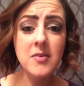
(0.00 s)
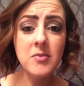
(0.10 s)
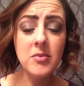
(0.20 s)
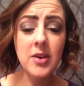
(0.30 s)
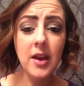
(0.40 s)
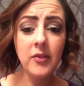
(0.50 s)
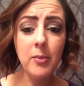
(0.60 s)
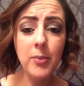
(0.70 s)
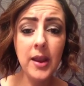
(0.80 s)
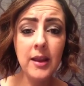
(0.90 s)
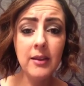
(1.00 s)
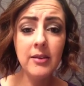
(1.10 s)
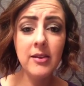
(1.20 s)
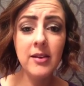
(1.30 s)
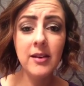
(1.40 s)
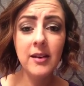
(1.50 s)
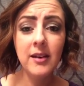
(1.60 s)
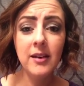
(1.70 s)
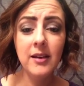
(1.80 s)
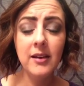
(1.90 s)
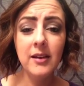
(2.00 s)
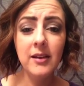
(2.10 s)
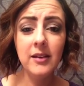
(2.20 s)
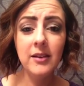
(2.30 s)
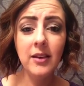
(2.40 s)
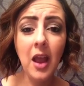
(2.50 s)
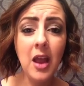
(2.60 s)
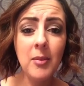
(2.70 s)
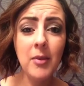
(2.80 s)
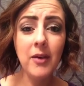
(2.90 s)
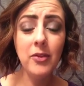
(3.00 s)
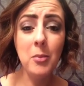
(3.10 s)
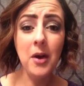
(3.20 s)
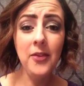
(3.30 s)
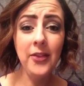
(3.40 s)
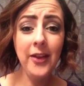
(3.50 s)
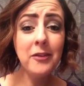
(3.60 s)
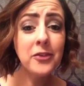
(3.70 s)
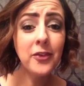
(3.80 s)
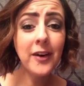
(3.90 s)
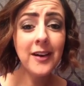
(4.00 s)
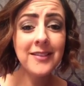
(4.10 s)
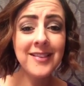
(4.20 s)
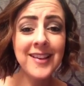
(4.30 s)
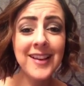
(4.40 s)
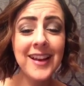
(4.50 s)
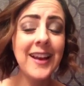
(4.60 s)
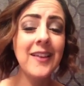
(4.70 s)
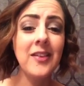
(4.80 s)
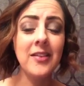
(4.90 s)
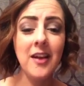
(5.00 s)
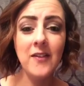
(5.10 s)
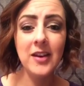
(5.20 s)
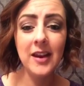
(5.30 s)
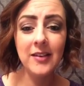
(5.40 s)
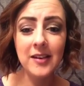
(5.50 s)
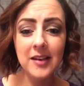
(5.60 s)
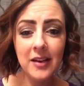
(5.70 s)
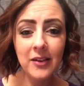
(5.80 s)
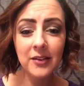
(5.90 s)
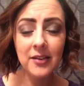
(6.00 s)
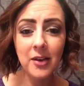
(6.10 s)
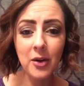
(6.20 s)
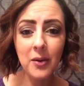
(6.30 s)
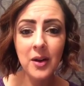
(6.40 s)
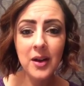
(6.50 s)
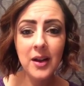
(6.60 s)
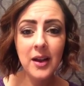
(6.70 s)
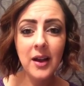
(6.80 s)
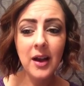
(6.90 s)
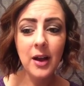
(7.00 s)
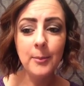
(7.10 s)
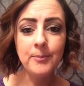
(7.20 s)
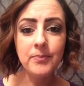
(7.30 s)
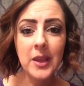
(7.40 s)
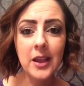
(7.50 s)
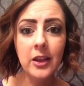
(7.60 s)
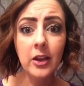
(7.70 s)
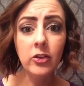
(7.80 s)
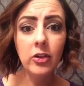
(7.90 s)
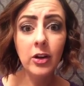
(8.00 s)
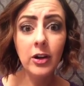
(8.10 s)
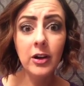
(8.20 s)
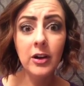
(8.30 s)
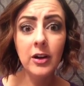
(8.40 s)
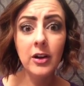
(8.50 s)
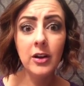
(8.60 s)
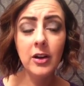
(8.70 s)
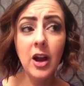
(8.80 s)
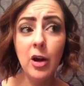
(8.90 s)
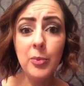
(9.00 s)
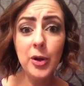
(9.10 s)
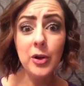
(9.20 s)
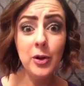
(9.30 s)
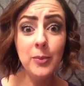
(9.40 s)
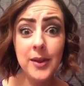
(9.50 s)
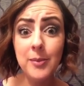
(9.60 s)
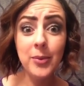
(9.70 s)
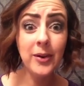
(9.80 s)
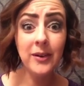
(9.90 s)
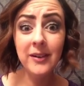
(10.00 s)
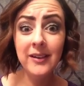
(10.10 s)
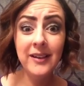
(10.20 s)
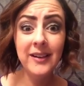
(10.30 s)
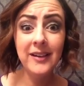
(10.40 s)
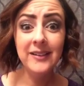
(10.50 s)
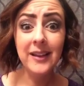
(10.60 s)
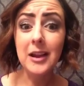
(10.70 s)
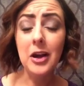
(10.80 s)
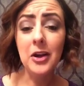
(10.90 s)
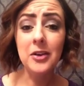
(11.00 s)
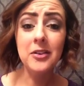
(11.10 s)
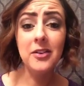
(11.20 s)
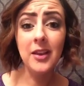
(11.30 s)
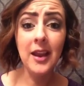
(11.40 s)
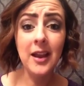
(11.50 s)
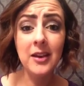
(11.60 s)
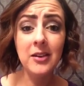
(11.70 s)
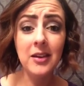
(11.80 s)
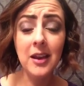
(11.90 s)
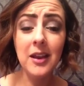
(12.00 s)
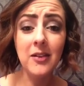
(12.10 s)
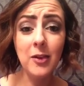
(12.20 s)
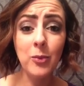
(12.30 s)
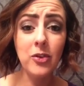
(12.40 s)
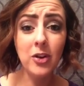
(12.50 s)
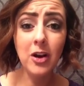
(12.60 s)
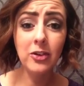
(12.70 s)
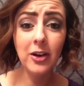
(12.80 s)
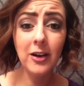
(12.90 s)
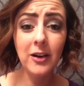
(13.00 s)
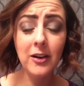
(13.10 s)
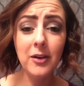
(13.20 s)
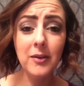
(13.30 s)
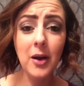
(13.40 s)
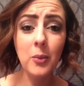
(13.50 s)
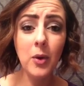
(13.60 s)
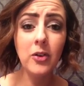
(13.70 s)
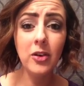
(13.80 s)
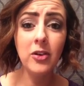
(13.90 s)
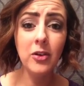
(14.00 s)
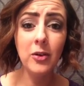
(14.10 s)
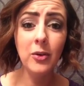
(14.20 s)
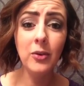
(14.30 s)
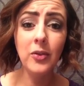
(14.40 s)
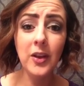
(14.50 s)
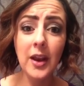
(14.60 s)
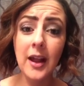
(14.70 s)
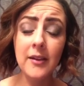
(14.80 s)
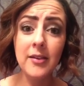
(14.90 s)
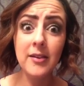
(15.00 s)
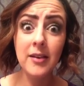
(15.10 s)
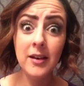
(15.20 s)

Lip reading: we have the biggest time of the month left for us and the 7 days of deals. So help your new people like understand and get some structure around what to do the next